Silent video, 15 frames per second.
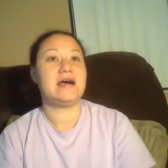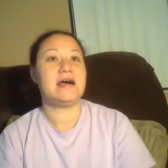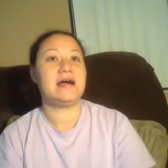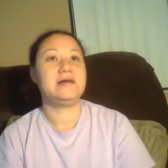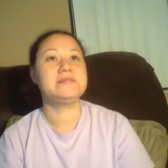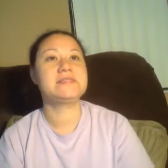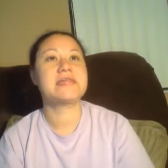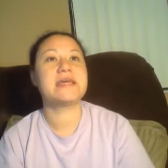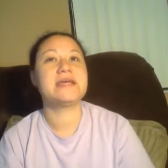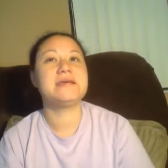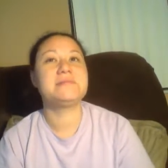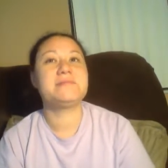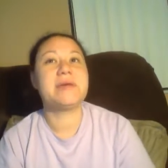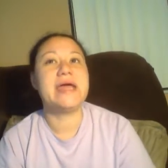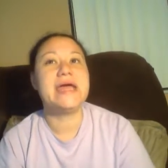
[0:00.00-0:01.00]
I was
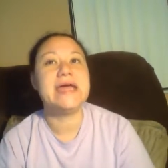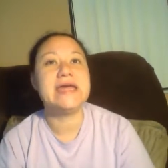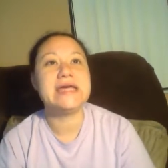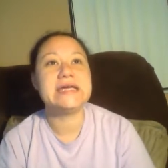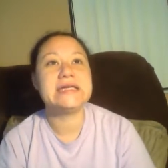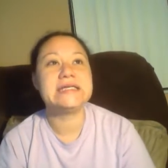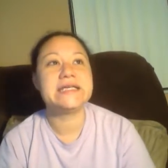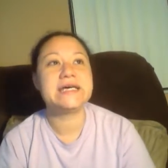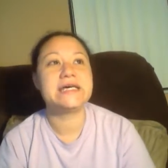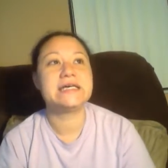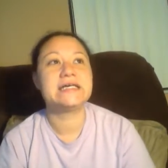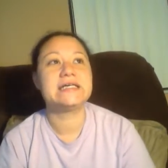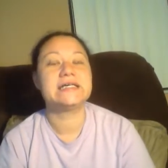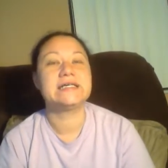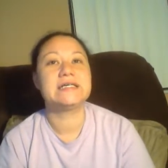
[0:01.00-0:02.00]
getting paid
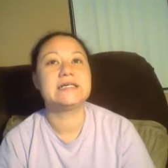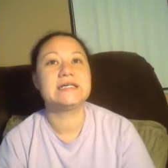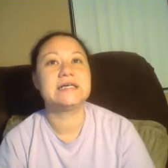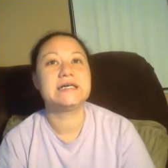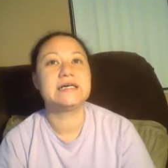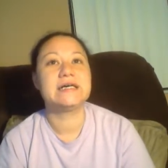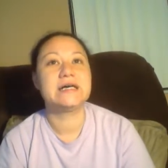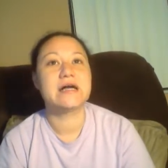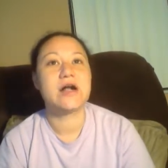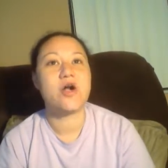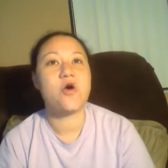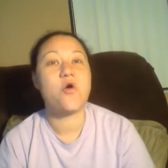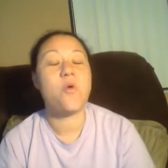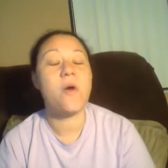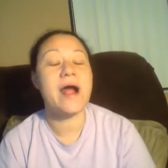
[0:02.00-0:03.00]

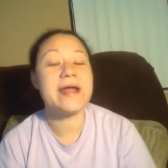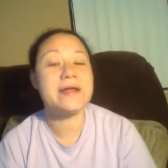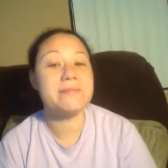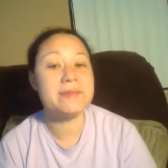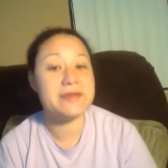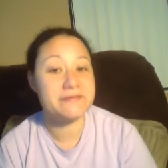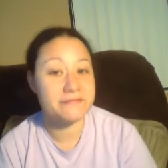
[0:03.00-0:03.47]
quite a bit